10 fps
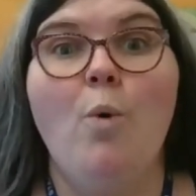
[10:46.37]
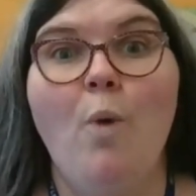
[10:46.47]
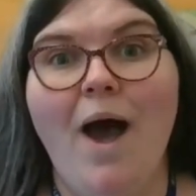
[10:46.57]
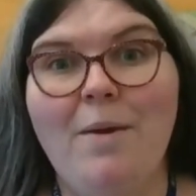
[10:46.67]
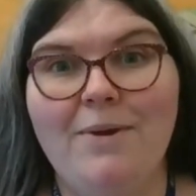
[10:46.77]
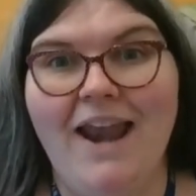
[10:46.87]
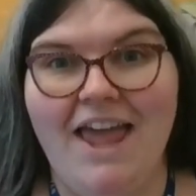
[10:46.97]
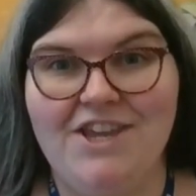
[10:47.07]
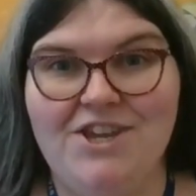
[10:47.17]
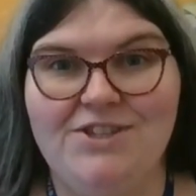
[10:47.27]
What I would
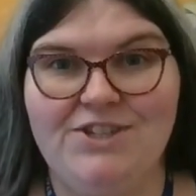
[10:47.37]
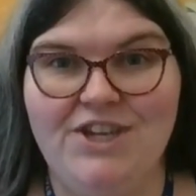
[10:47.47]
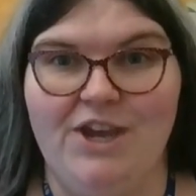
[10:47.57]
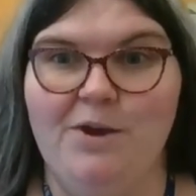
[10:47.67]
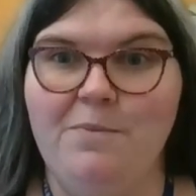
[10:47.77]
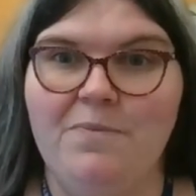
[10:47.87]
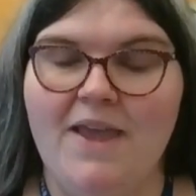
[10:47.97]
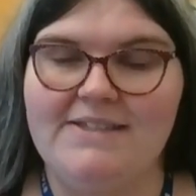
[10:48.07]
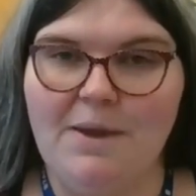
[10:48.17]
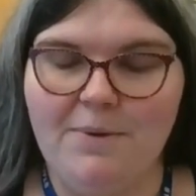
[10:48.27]
like you to do
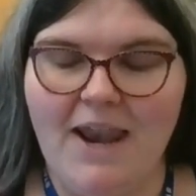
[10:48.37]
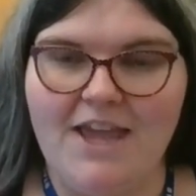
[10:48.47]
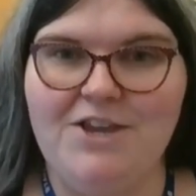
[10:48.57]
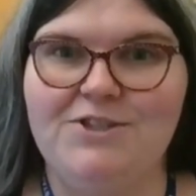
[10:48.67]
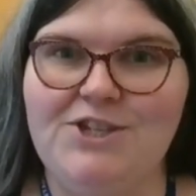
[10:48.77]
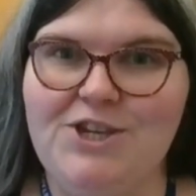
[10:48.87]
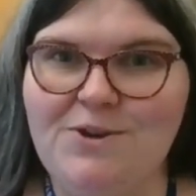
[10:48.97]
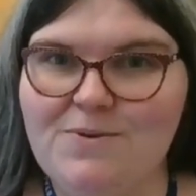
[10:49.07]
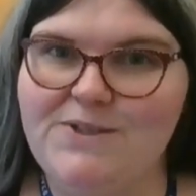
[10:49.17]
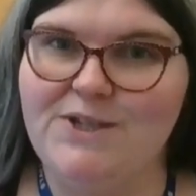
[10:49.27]
is I would like you to
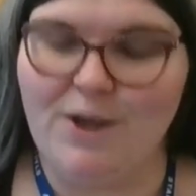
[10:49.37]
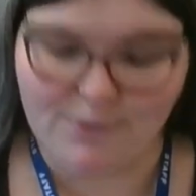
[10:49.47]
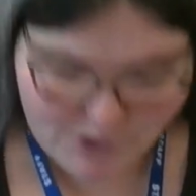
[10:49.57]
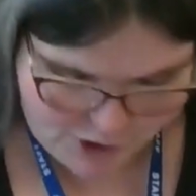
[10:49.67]
use the notes